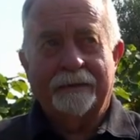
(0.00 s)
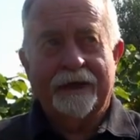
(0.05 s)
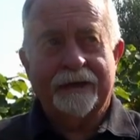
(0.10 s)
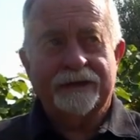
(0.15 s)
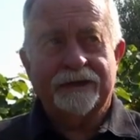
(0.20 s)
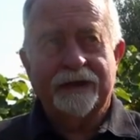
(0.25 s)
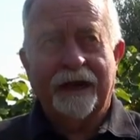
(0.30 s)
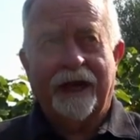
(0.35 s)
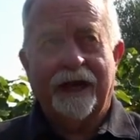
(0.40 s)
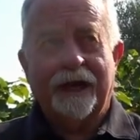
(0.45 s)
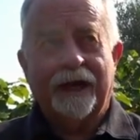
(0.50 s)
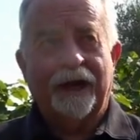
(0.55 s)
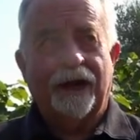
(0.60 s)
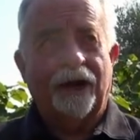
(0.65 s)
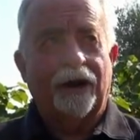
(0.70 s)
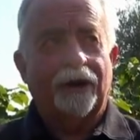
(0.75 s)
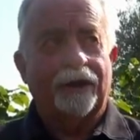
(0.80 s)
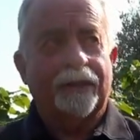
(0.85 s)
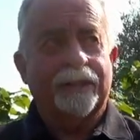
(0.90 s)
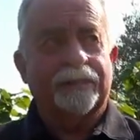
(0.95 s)
but it's not going to
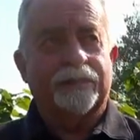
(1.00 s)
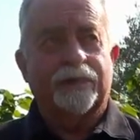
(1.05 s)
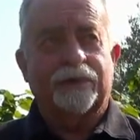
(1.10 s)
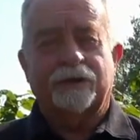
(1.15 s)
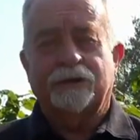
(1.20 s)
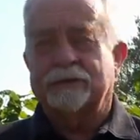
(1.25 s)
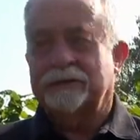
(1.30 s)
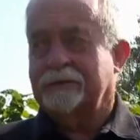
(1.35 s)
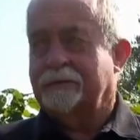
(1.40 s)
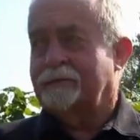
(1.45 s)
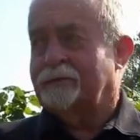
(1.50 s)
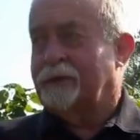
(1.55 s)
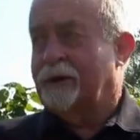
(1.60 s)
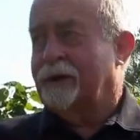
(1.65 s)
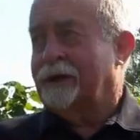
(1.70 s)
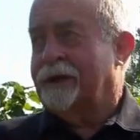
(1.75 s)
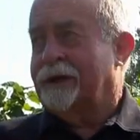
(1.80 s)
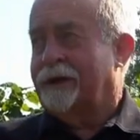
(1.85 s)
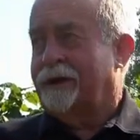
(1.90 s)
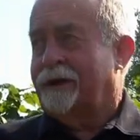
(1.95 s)
hurt it to do some
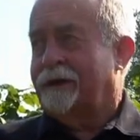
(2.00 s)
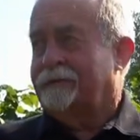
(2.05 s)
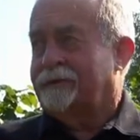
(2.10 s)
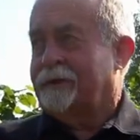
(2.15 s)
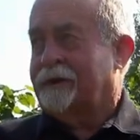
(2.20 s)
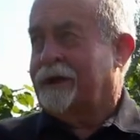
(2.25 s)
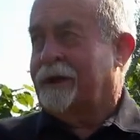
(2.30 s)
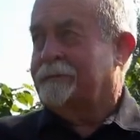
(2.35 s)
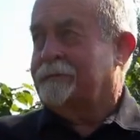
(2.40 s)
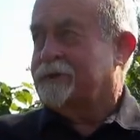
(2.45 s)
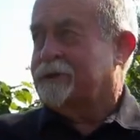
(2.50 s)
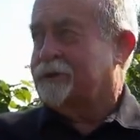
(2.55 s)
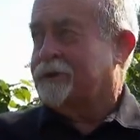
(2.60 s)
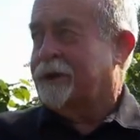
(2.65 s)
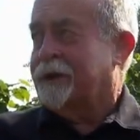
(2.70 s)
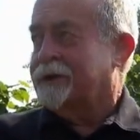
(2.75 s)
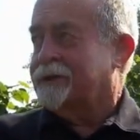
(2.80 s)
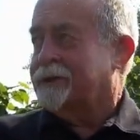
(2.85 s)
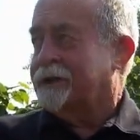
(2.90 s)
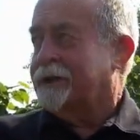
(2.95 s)
pruning here for
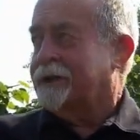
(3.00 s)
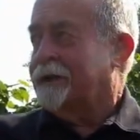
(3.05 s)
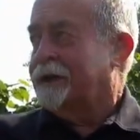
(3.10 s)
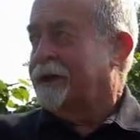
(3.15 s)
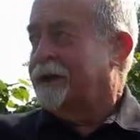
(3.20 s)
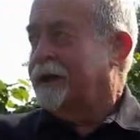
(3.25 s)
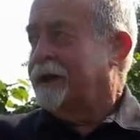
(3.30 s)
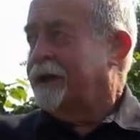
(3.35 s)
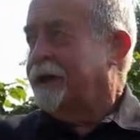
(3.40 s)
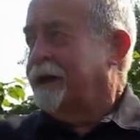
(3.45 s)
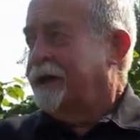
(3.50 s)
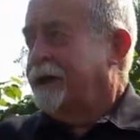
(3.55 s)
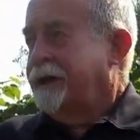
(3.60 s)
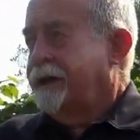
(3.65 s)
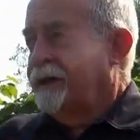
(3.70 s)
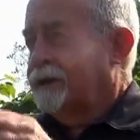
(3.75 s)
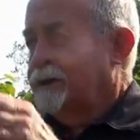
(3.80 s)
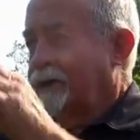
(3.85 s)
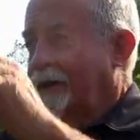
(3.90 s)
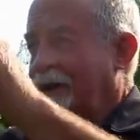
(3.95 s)
demonstration.
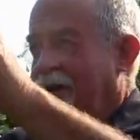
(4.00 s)
So